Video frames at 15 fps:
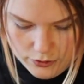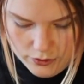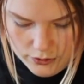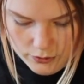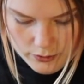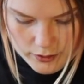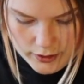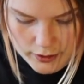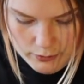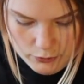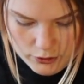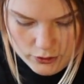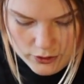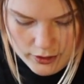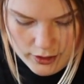do it. I'm
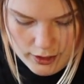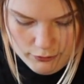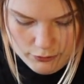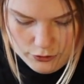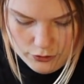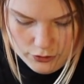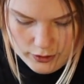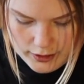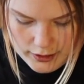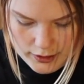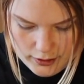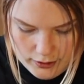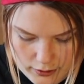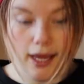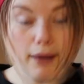just gonna have to try.
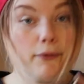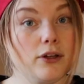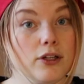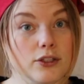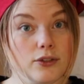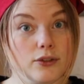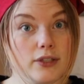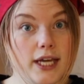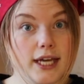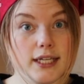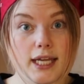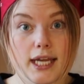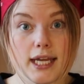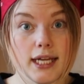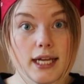I'm gonna do
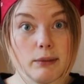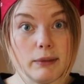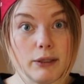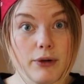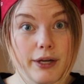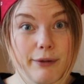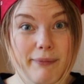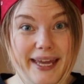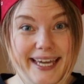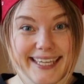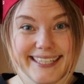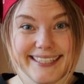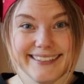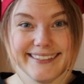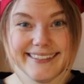that and I'll be right back.
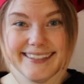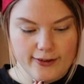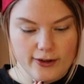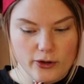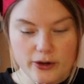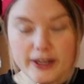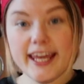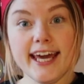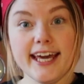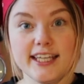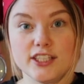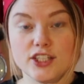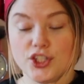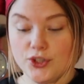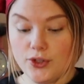Okay,
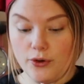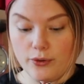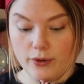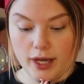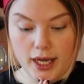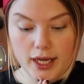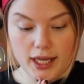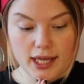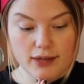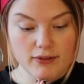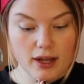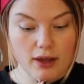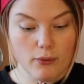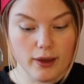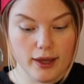so I have
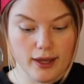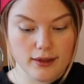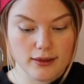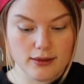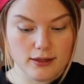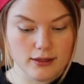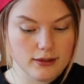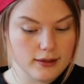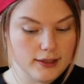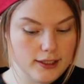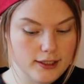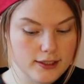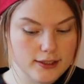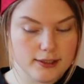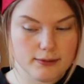now cut
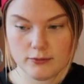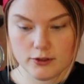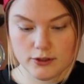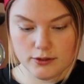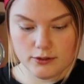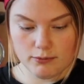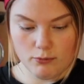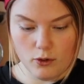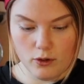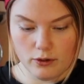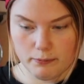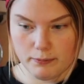these small